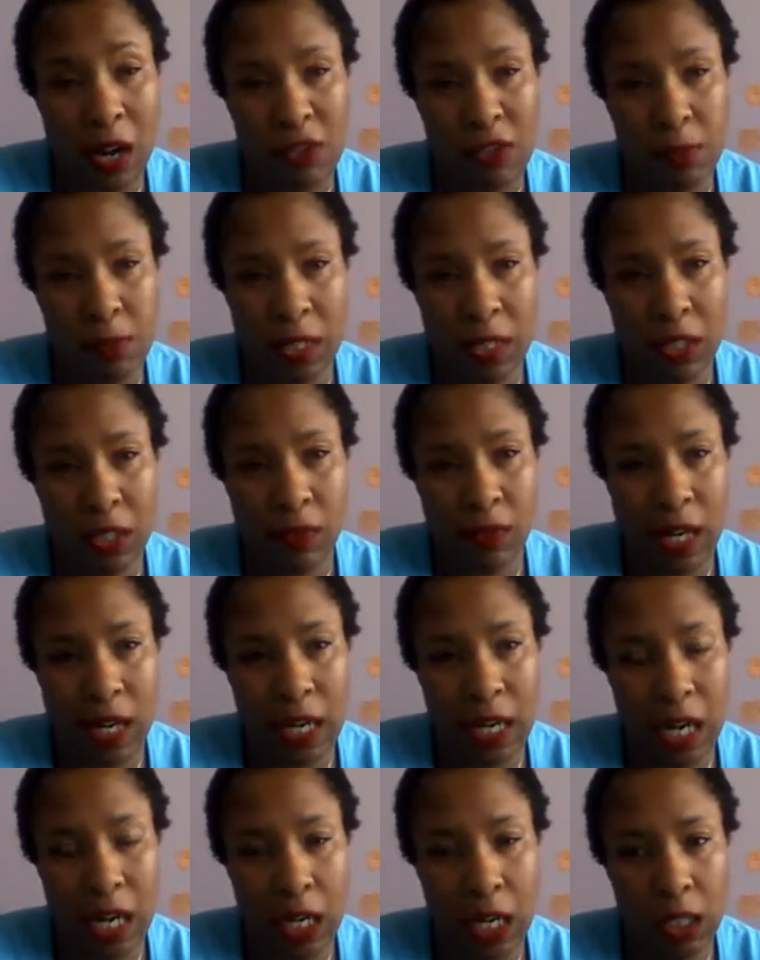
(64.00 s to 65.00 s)
have as much of an
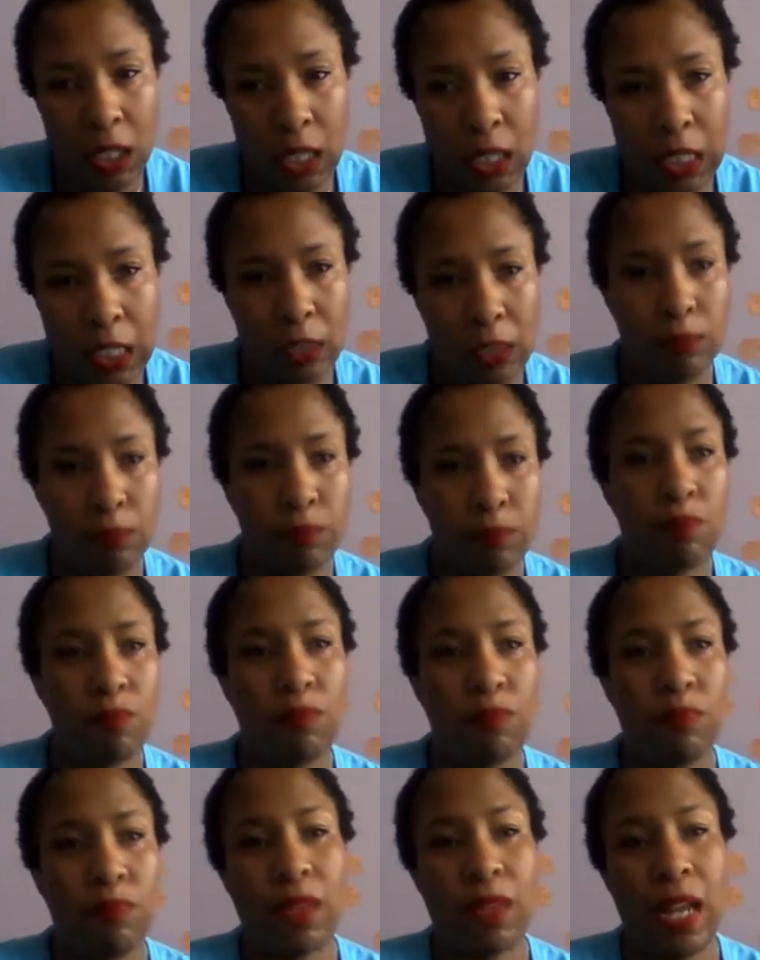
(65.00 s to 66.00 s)
idea
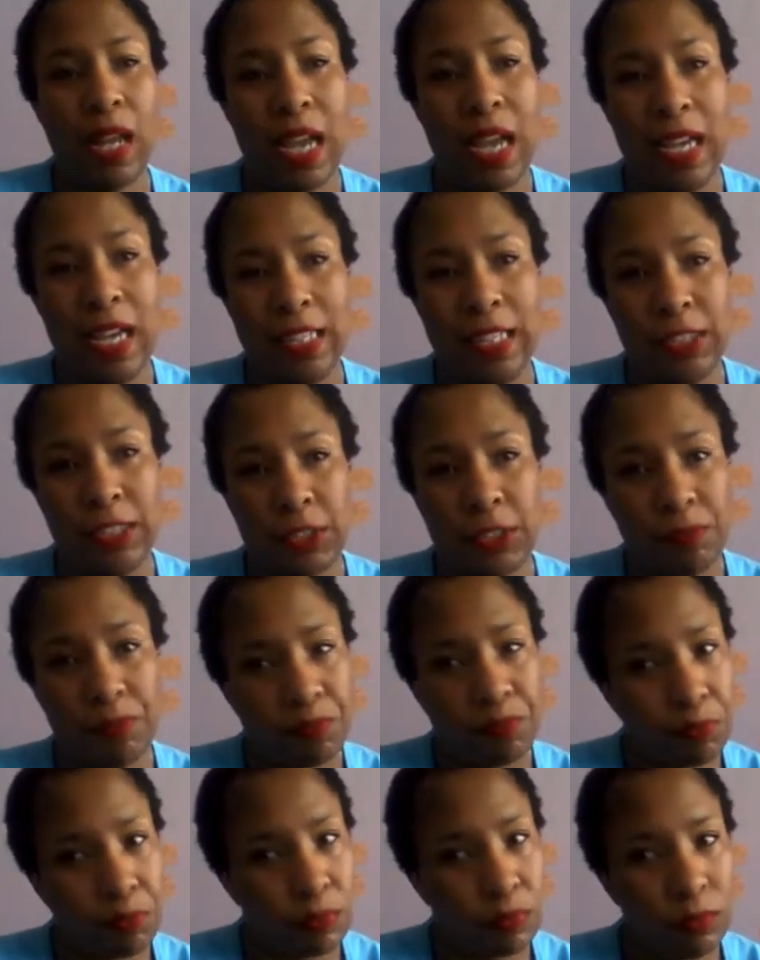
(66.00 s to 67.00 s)
as
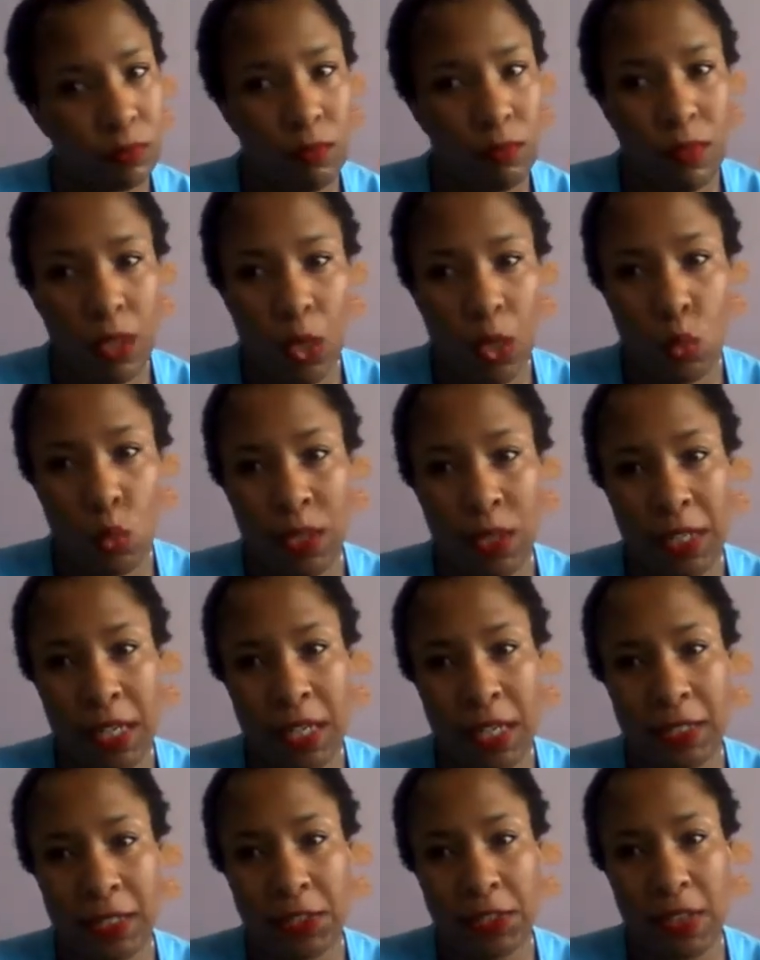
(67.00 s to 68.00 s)
what it
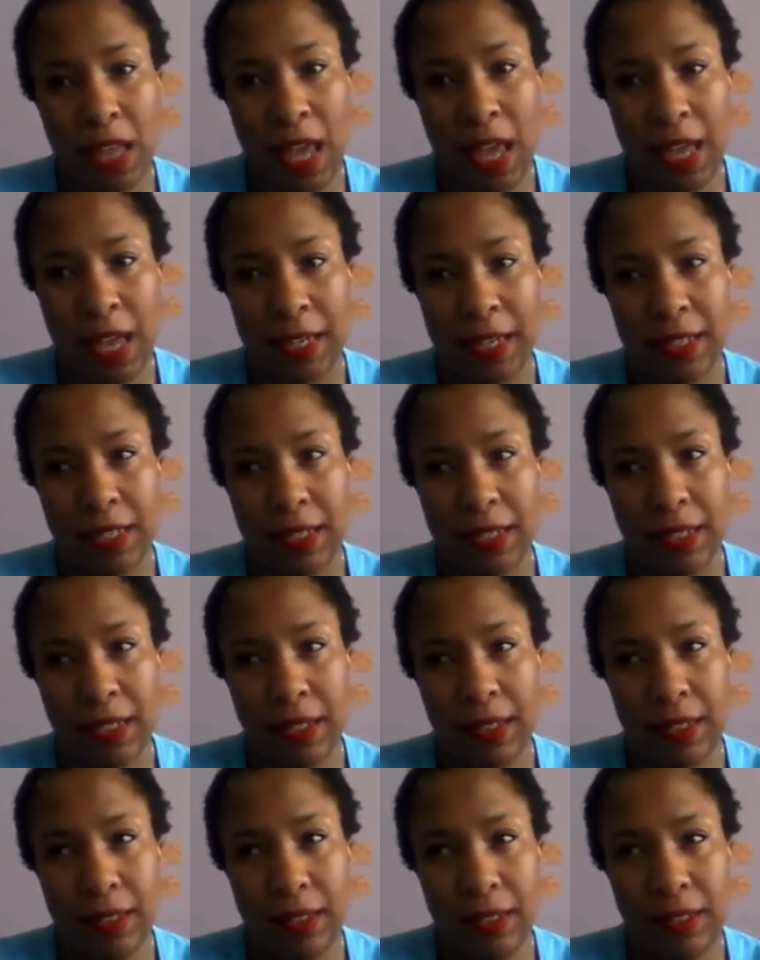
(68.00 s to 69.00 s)
is that
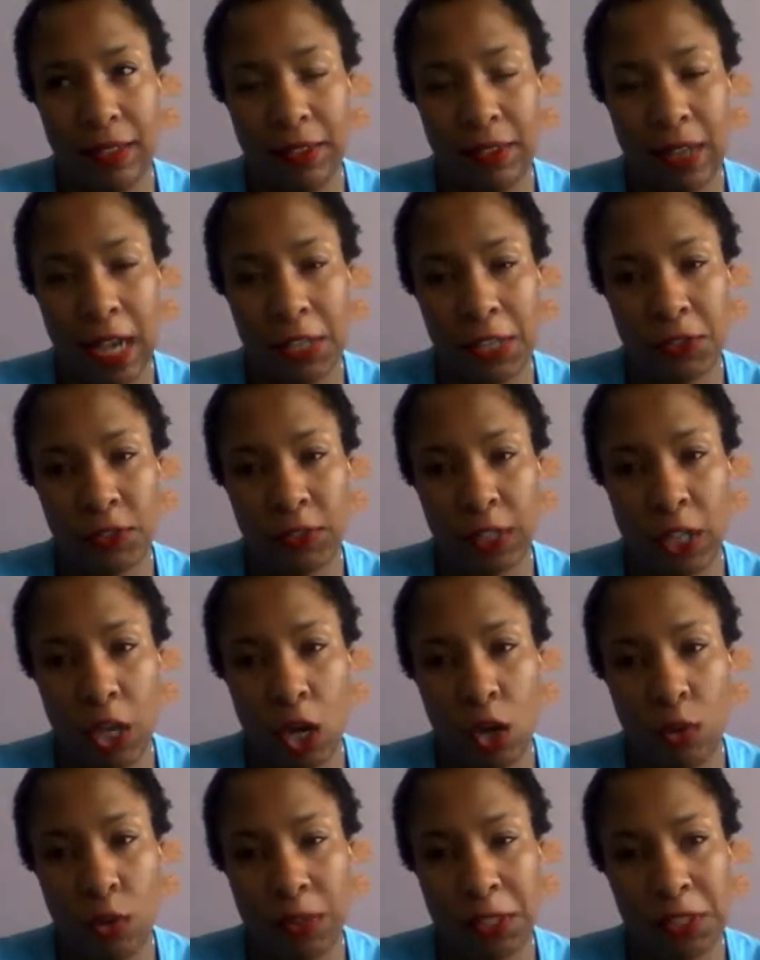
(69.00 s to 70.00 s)
you guys really
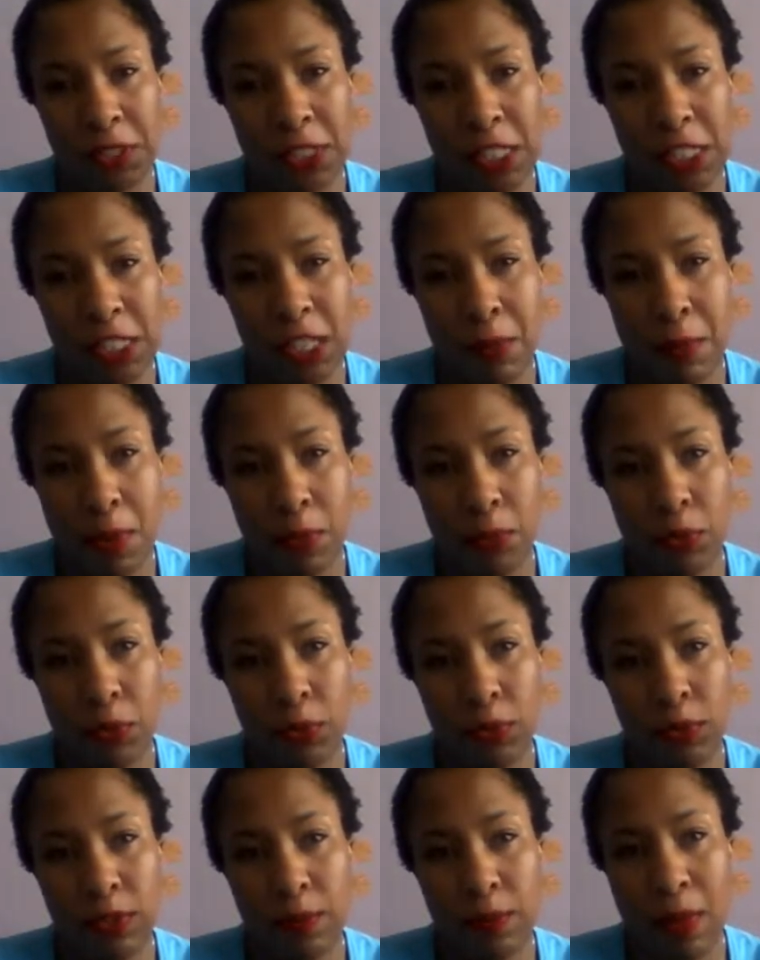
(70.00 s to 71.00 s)
all want to see. Some people
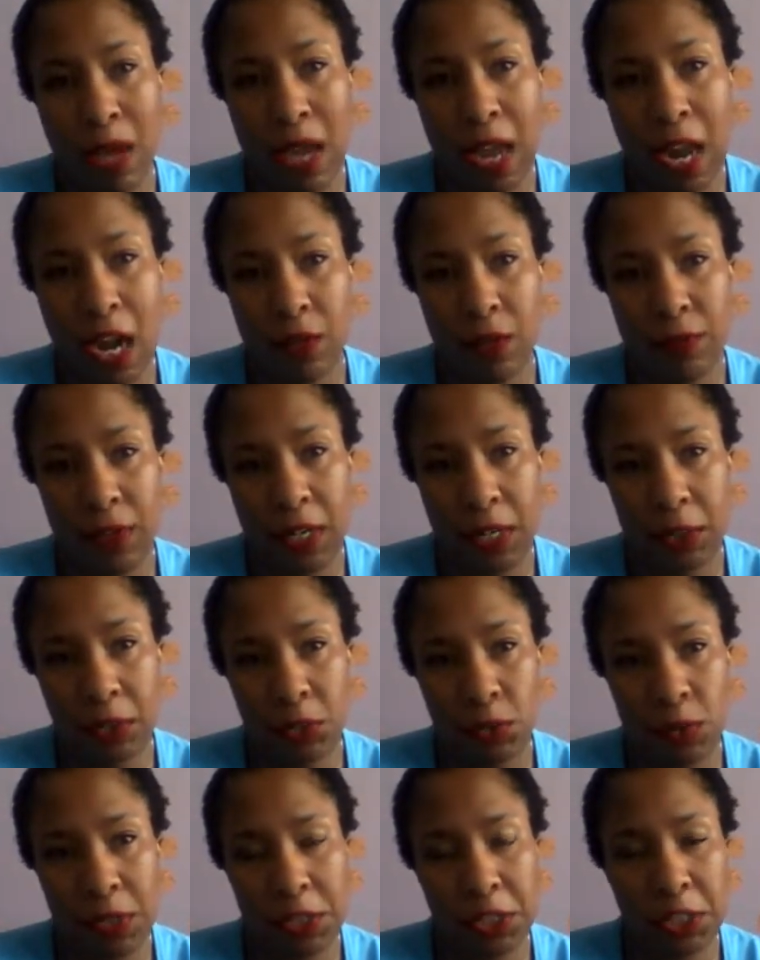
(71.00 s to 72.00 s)
with my hair videos
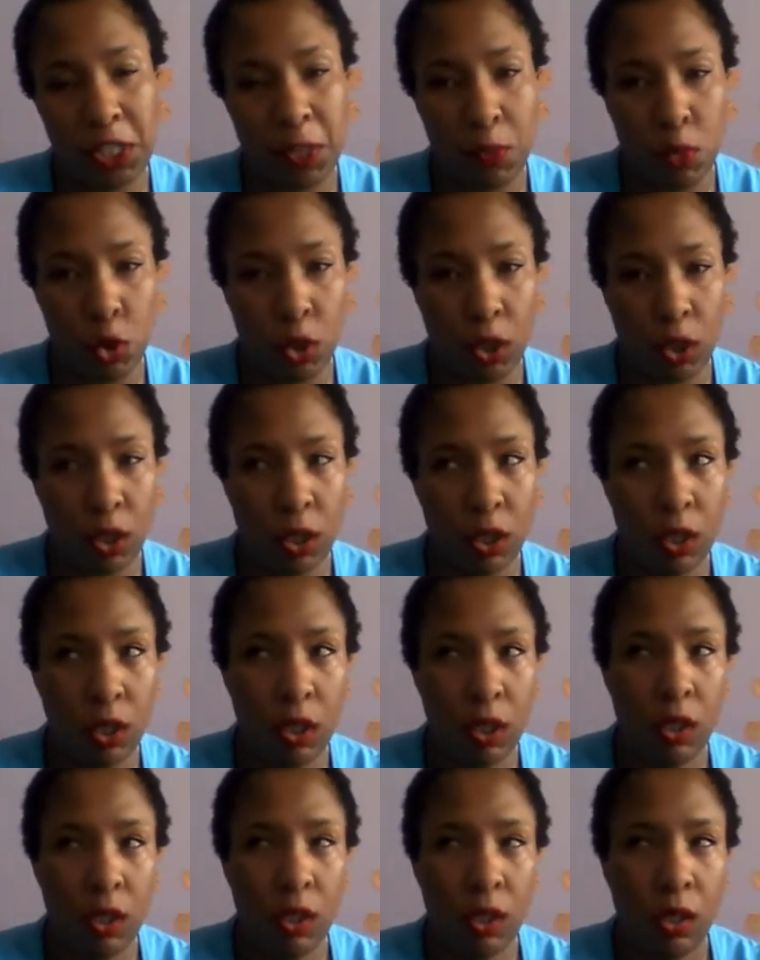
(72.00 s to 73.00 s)
want to see more
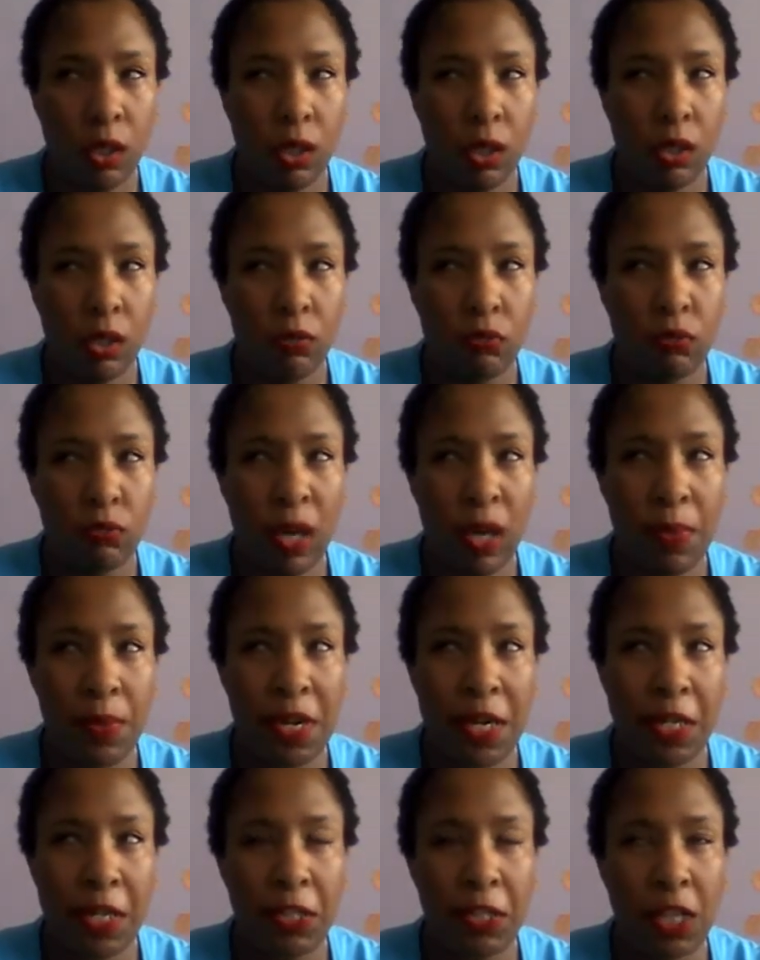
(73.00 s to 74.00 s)

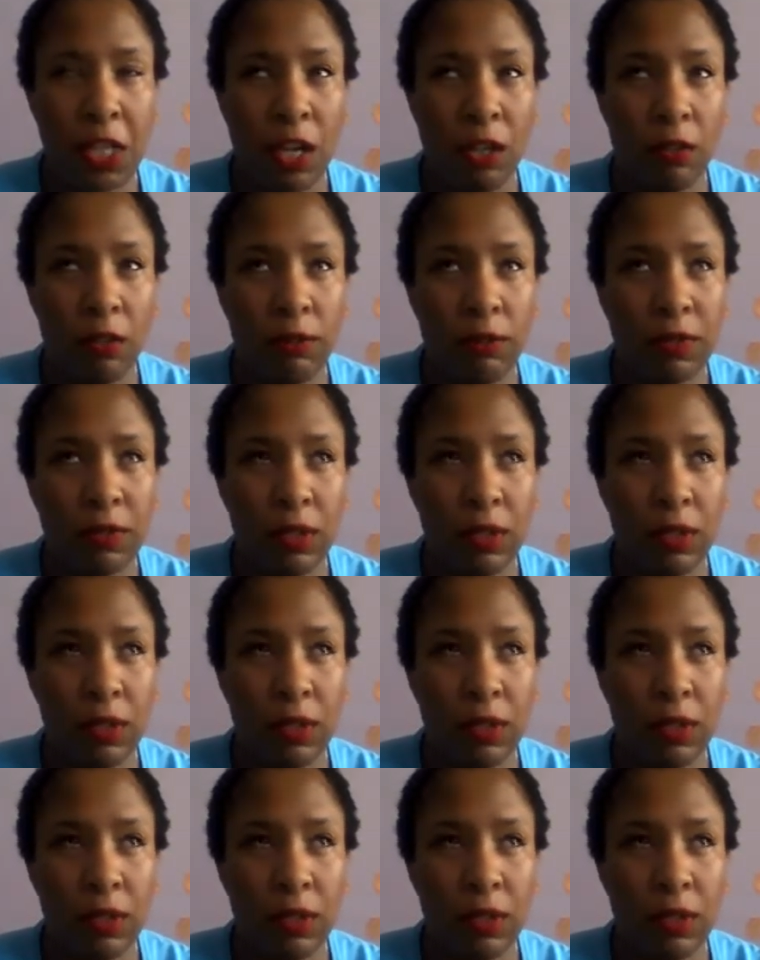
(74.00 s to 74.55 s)
remedies of